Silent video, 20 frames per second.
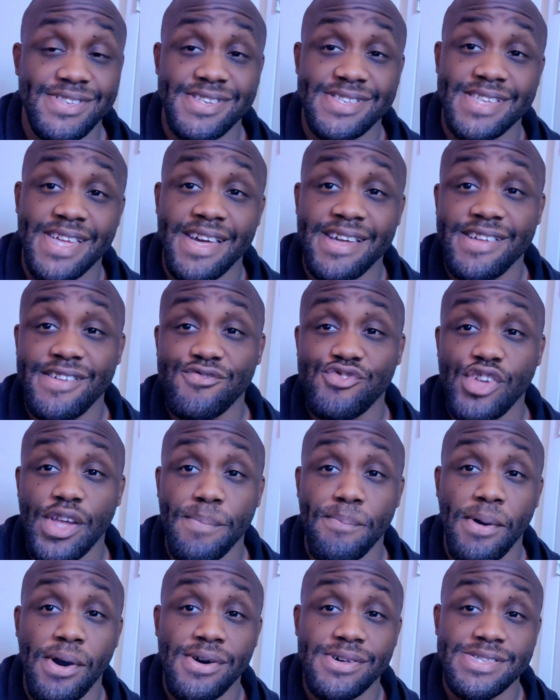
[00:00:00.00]
Just got to give
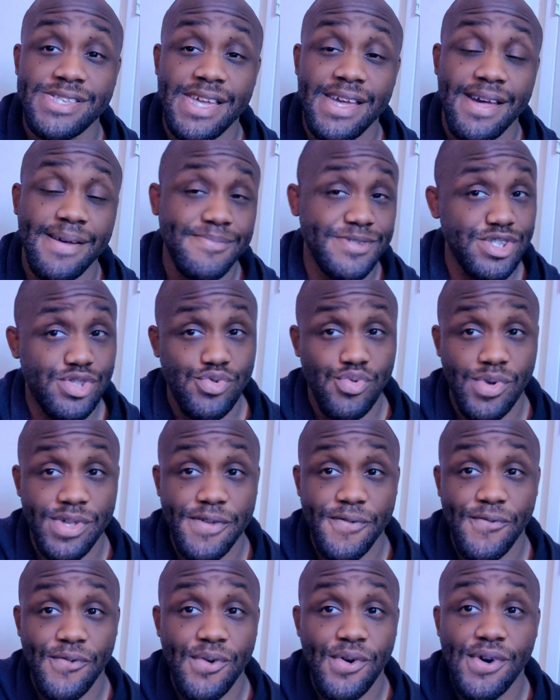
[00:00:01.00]
Jake Paul time. He's
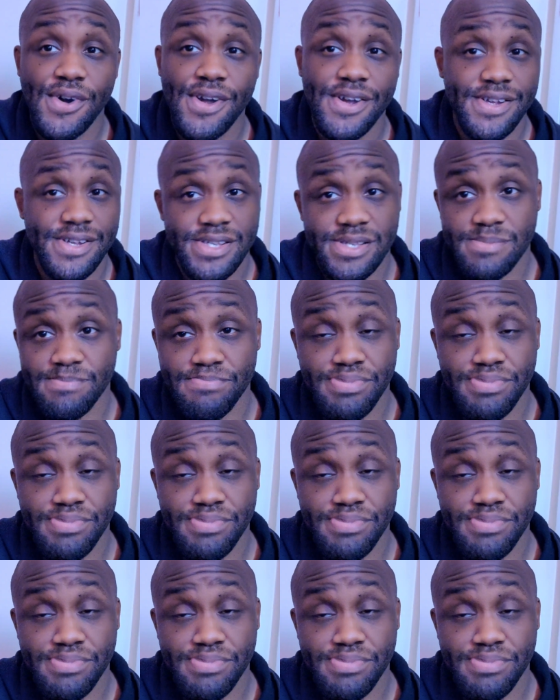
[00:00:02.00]
twenty-four.